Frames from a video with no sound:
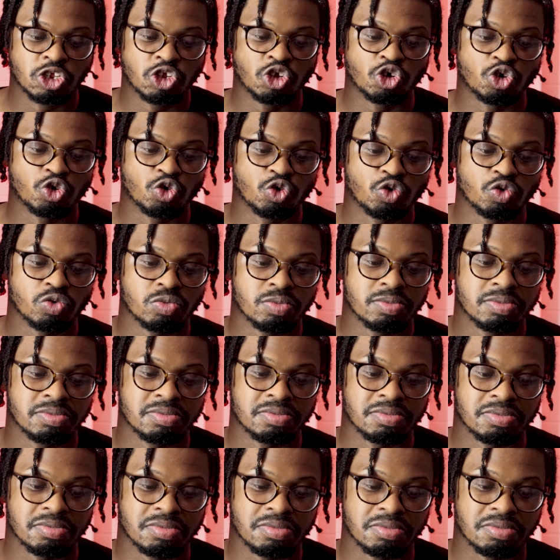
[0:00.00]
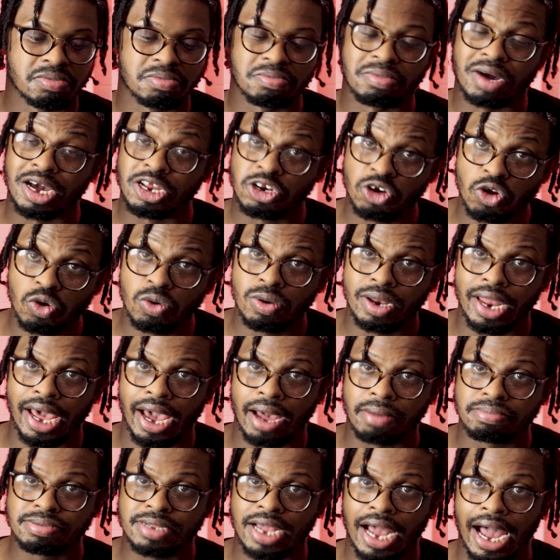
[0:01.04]
to my new
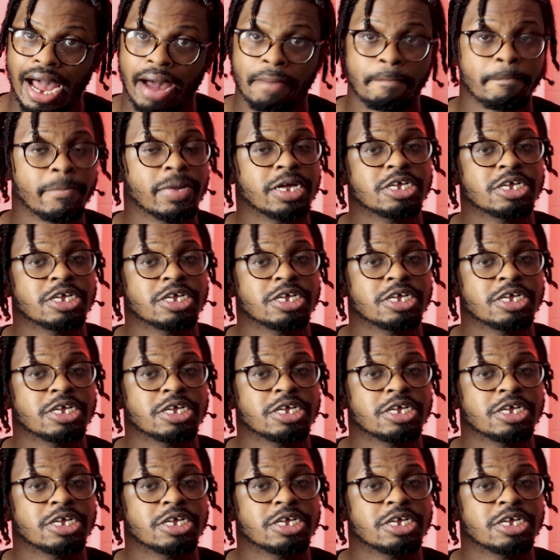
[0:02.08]
laptop.